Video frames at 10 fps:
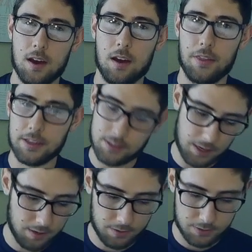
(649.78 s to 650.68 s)
That's
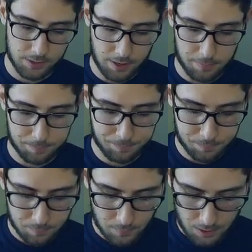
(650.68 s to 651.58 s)
kind of the same
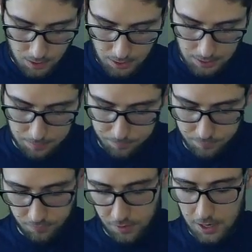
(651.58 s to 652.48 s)

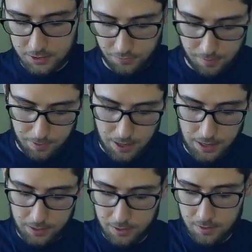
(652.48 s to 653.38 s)
philosophy
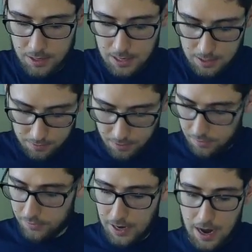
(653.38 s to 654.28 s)
behind it. And then
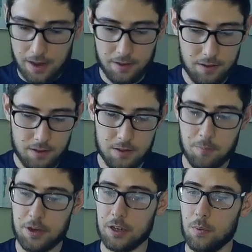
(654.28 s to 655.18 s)
they've got the
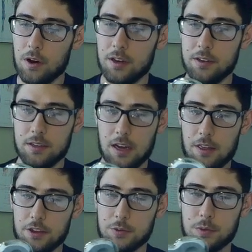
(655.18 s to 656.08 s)
big one.
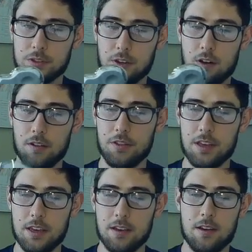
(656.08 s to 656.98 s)
This one's called
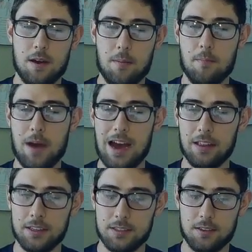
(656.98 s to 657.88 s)
the
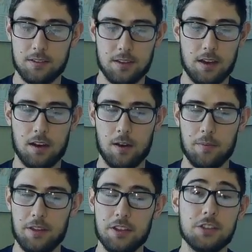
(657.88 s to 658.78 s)
mallet,
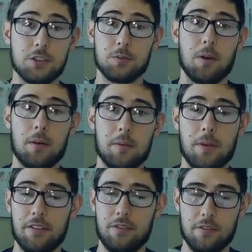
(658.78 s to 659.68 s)
and this is probably
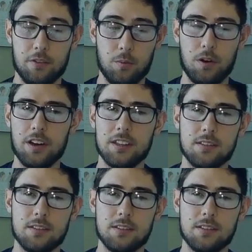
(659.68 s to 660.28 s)
my favorite one.